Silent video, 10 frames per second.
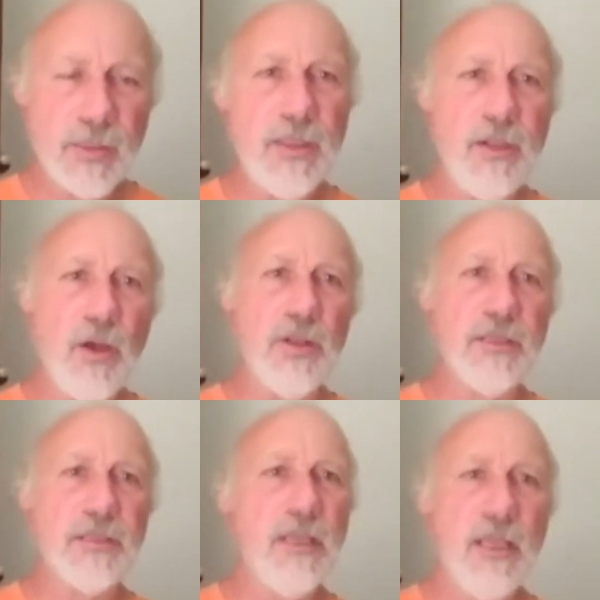You
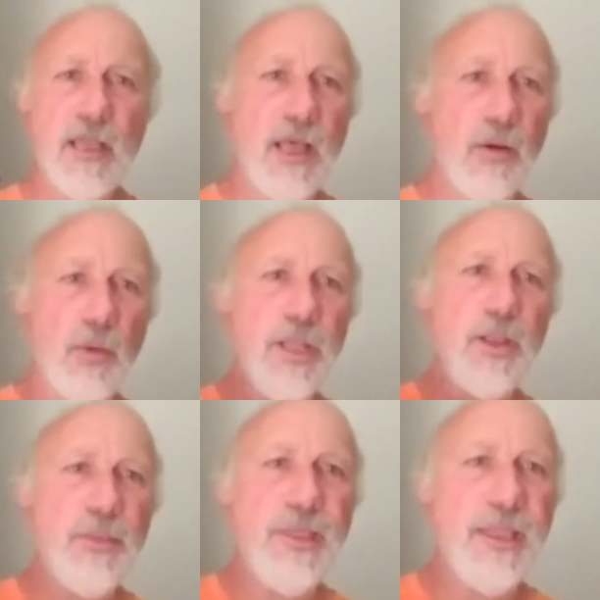notice? What do
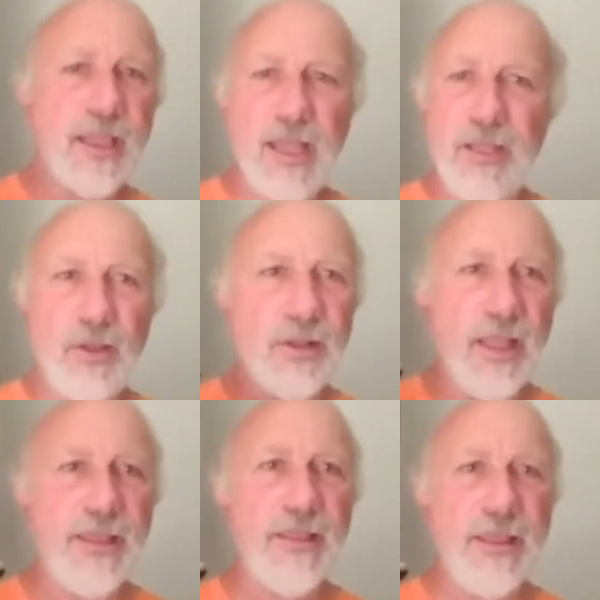you think I look
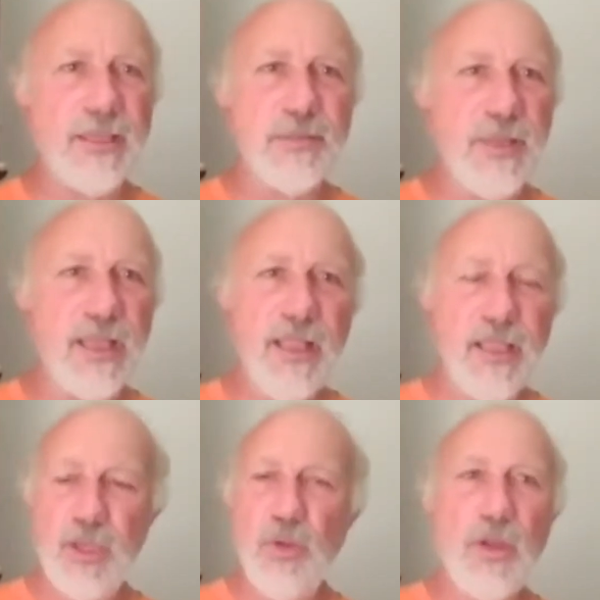like this, man?
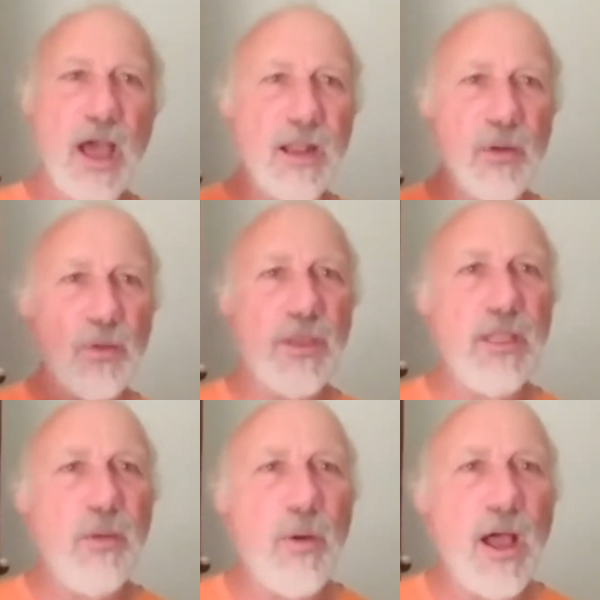You gotta
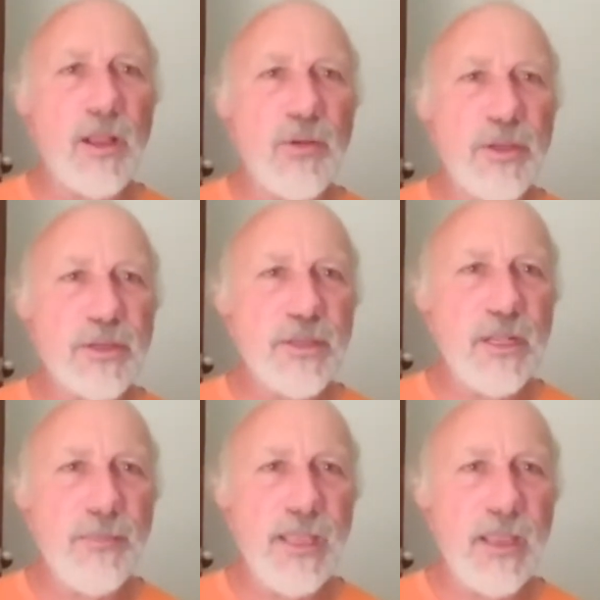really want
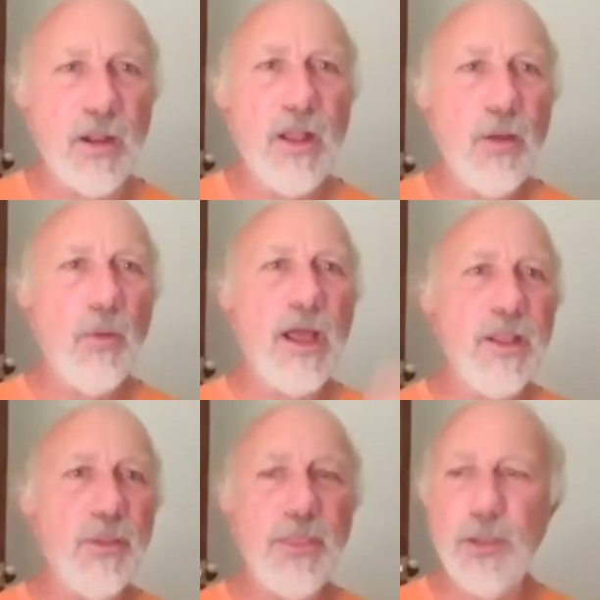Krishna to be here. Why
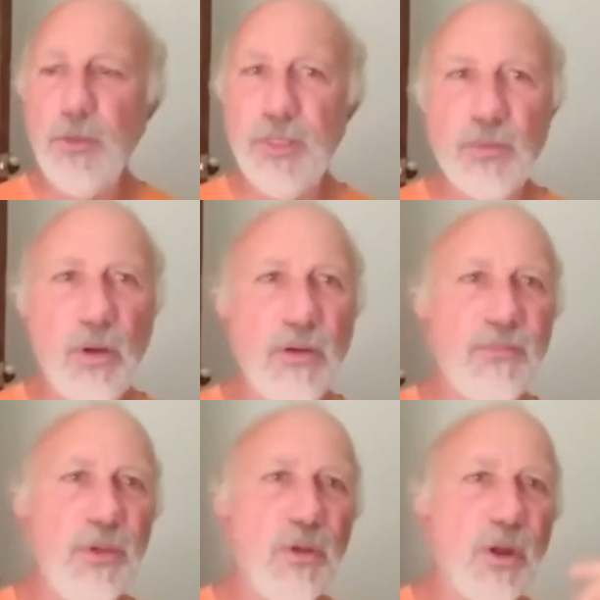do you think we throw
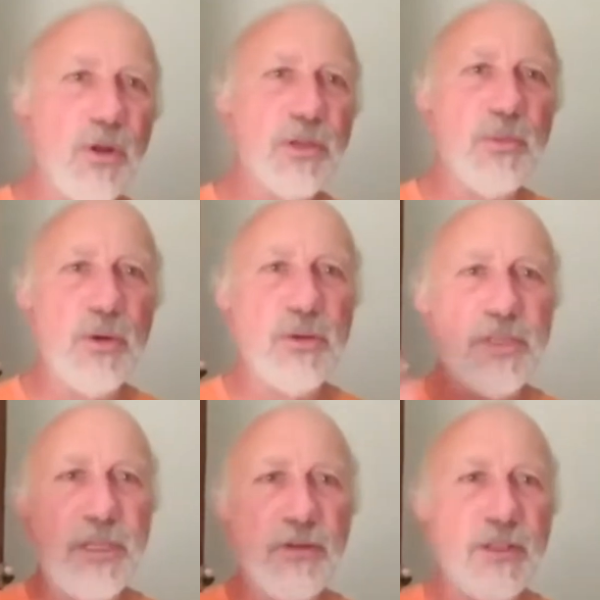a few curse
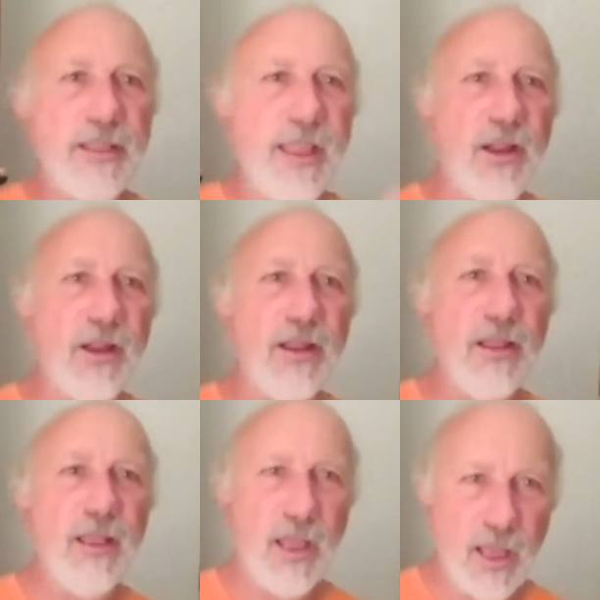words here and there?
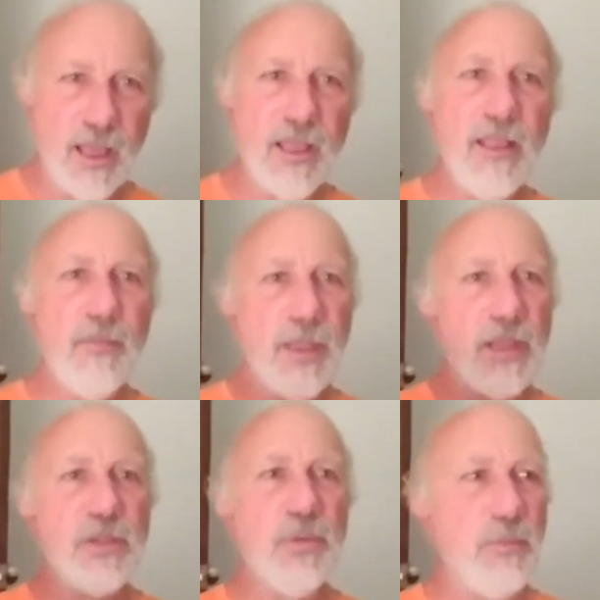Huh?
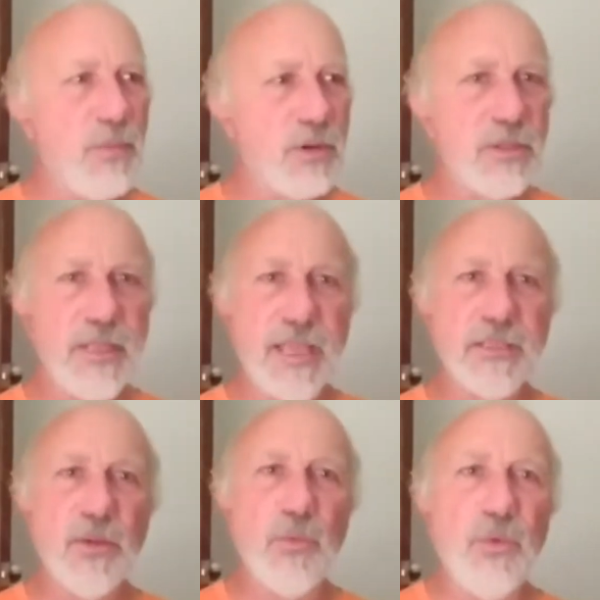Because a person
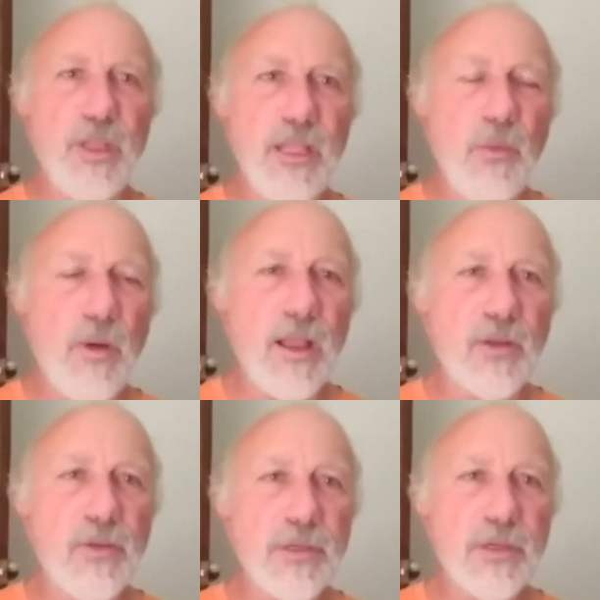has to really
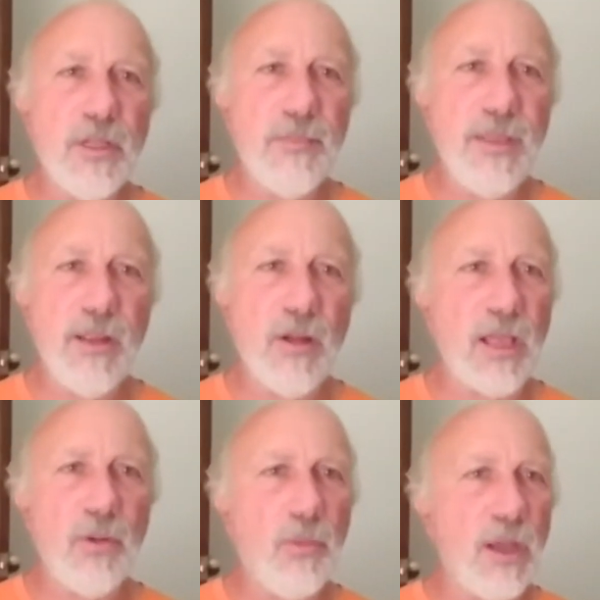want Krishna to be here.
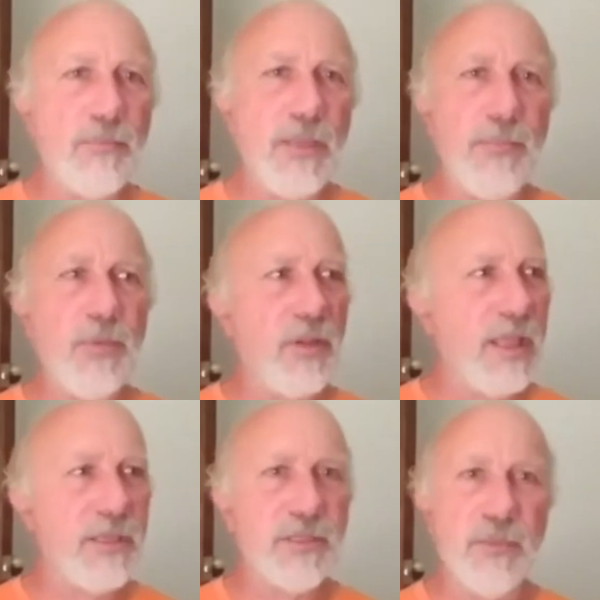I don't want people
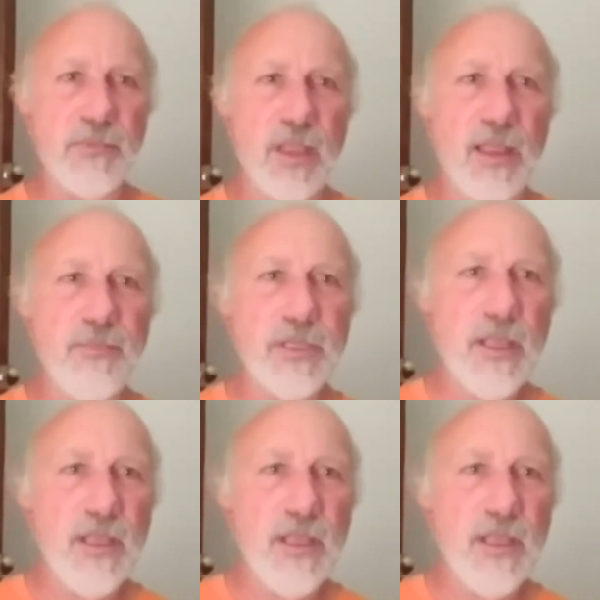like sometimes